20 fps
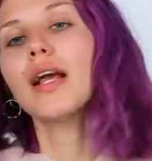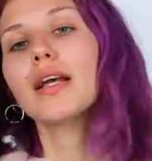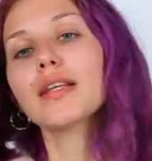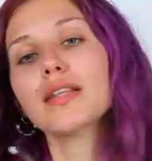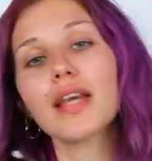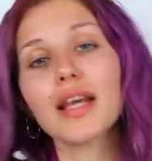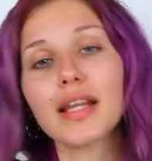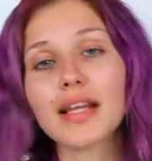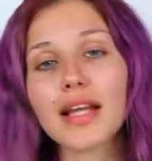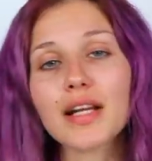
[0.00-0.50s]
So
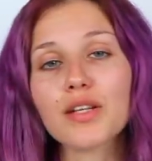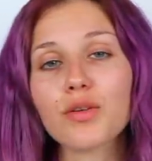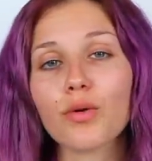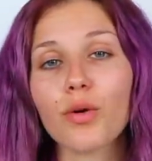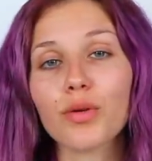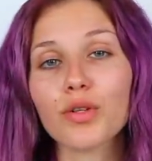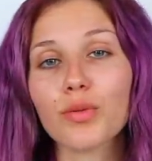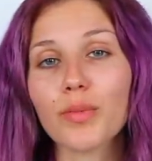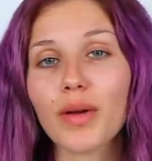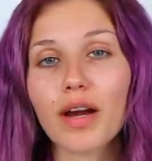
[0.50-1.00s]
yeah, that is
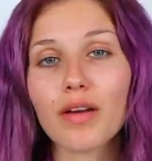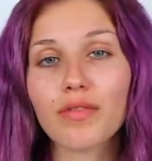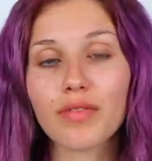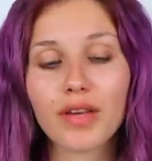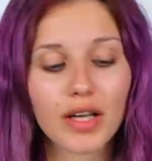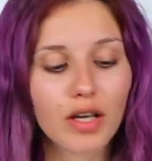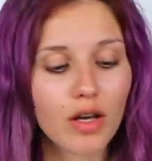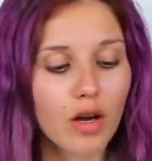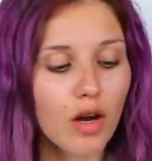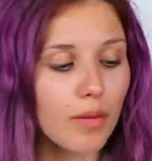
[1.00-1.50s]
going to be our
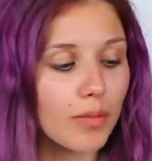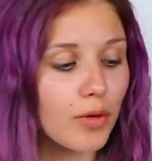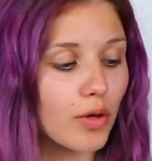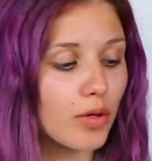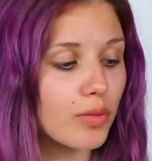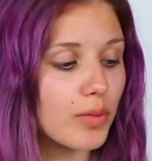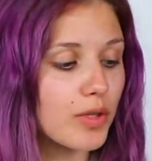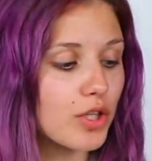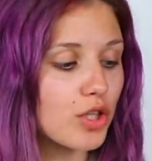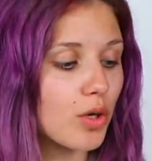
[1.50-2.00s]
video. I'm going
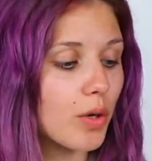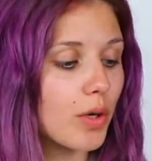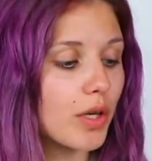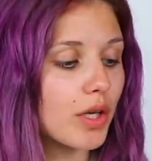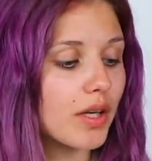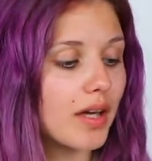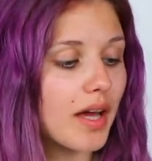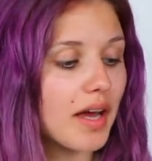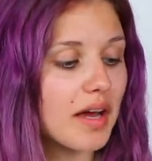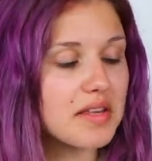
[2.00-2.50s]
to be showing
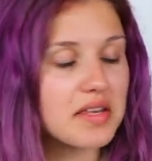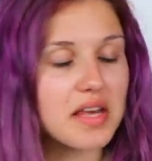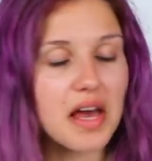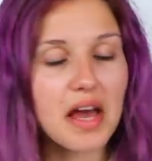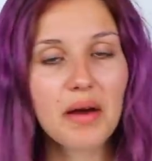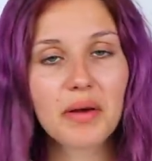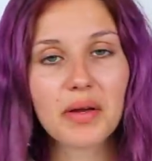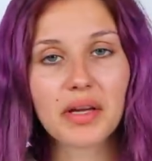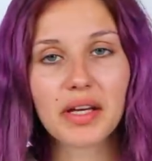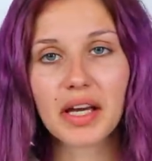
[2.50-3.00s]
you guys
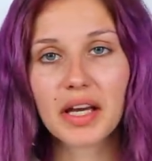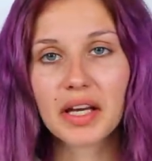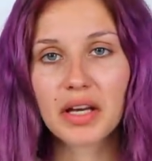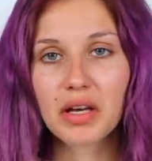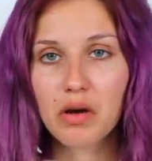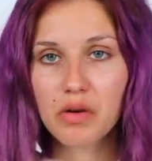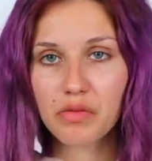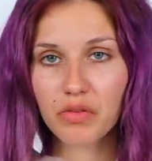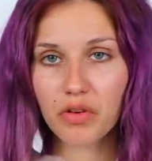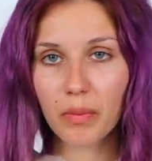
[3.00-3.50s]
how you can
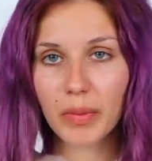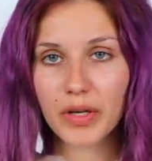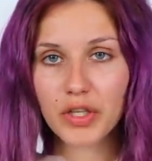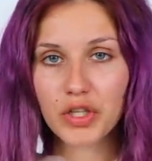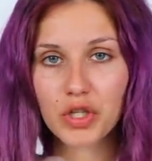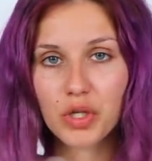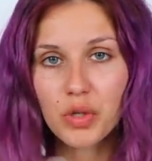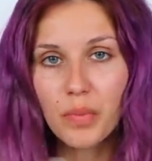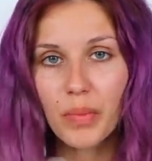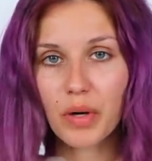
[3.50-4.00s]
go from a
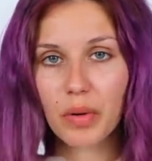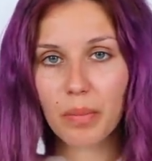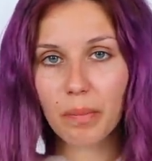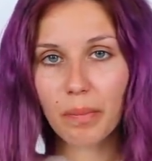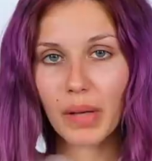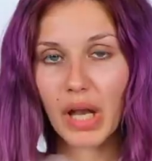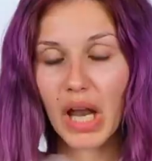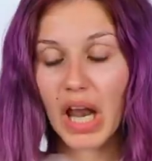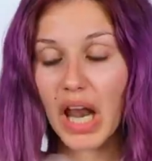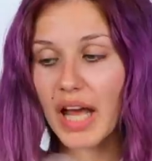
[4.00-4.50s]
super
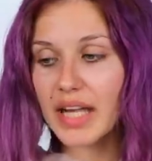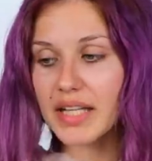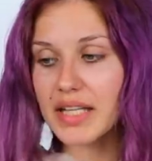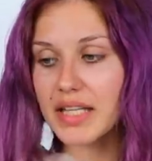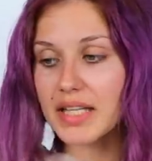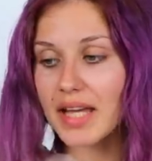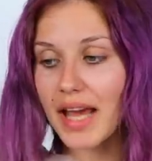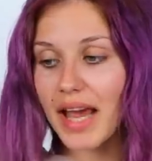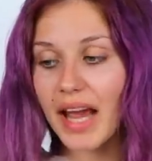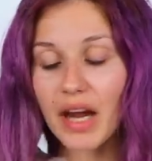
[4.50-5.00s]

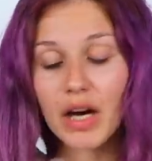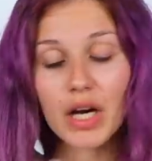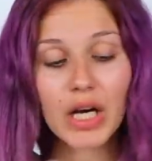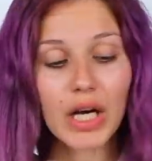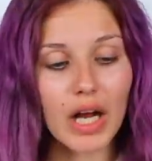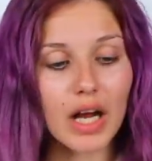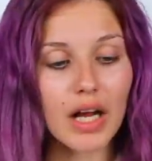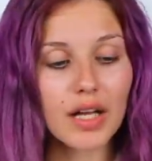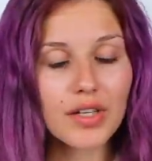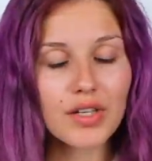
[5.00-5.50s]
blunt
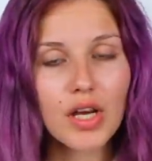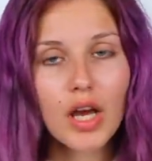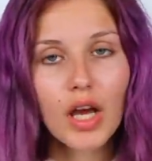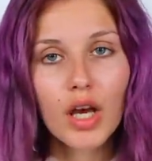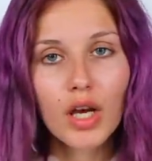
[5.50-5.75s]
haircut